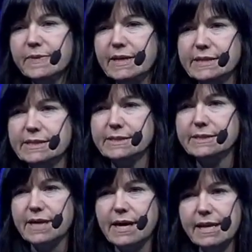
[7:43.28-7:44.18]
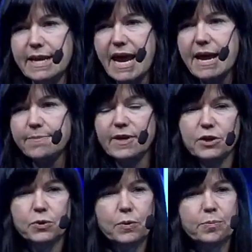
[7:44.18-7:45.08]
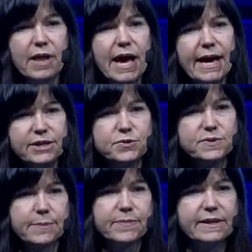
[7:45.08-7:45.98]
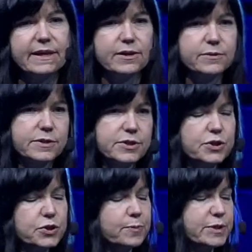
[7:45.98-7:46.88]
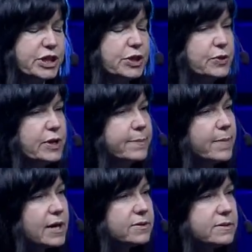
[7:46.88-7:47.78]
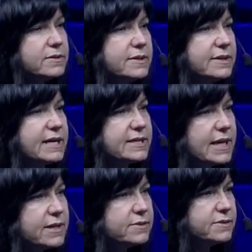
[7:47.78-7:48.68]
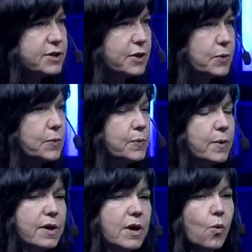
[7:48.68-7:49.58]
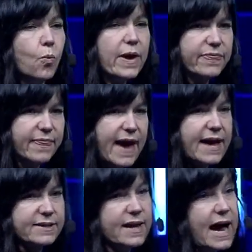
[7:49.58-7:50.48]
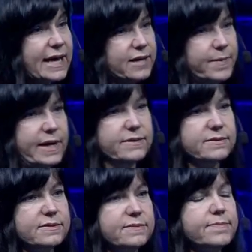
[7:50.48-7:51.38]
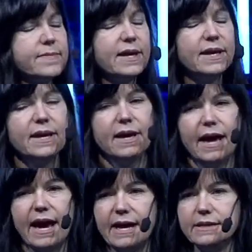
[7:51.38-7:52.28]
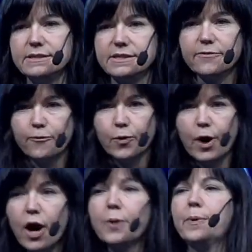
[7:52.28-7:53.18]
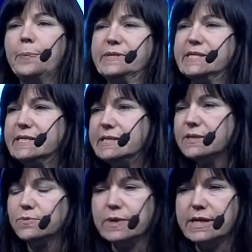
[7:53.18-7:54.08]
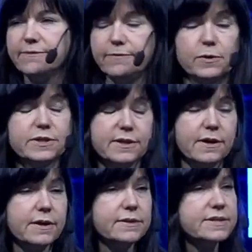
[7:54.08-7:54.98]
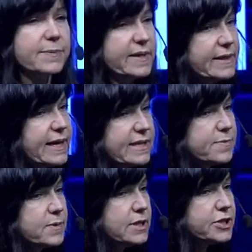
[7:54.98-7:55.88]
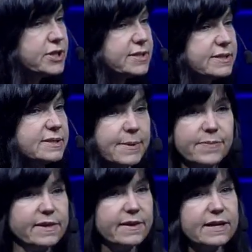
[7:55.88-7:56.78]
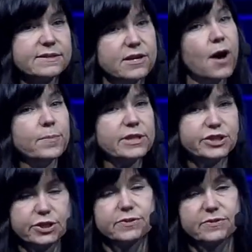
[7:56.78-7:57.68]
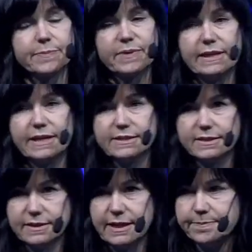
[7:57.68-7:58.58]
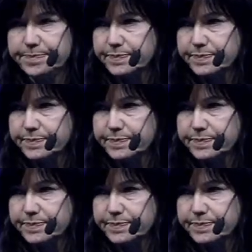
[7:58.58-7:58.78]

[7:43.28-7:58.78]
is a name that you apply to something that goes into your machine learning model that tells you what that item is. And for our purposes, we focus on something that is malicious and something that is not malicious or something that is clean.